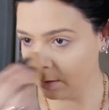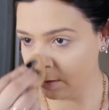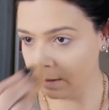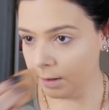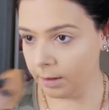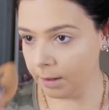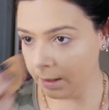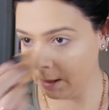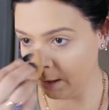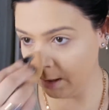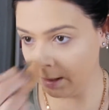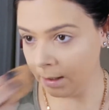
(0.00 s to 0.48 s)

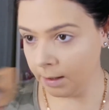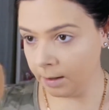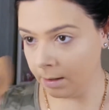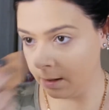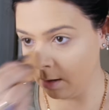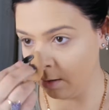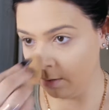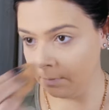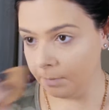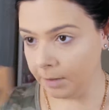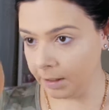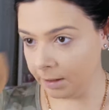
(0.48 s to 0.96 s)
And then
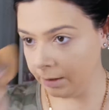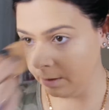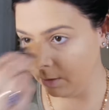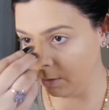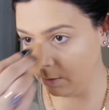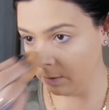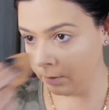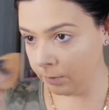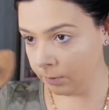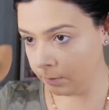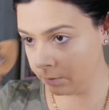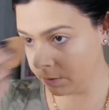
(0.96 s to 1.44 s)
on my
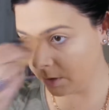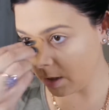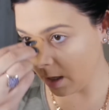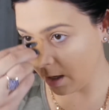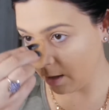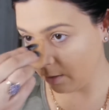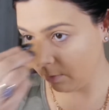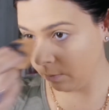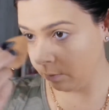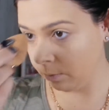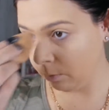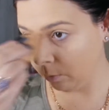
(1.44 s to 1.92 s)
nose,
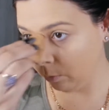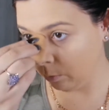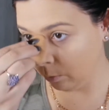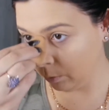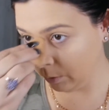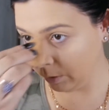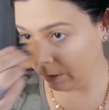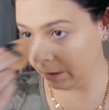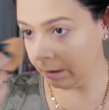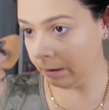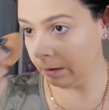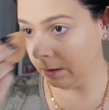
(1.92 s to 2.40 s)
I
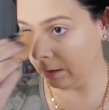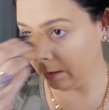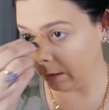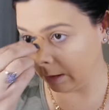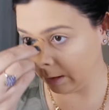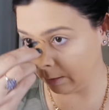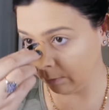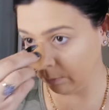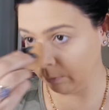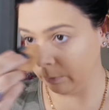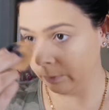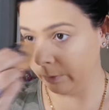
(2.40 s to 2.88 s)

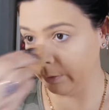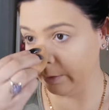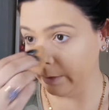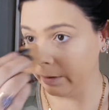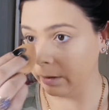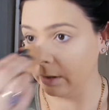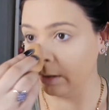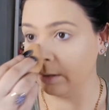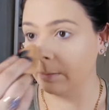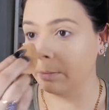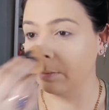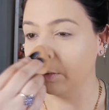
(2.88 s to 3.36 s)

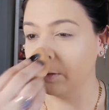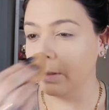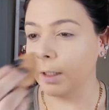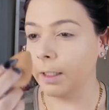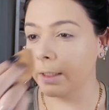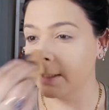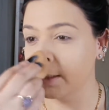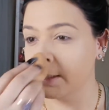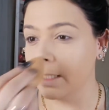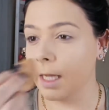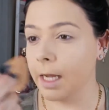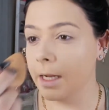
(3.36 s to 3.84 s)
really
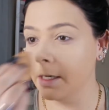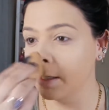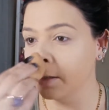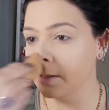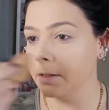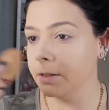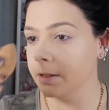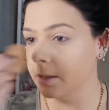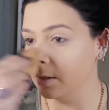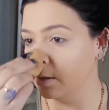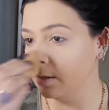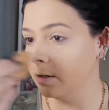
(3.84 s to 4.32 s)
press that
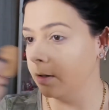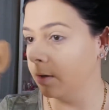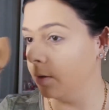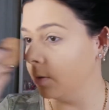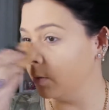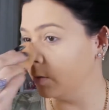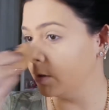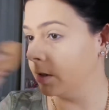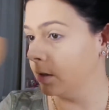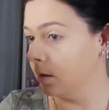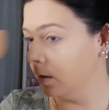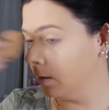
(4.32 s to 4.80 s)
into the
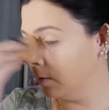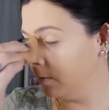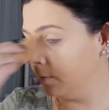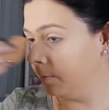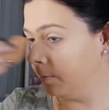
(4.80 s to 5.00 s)
nose.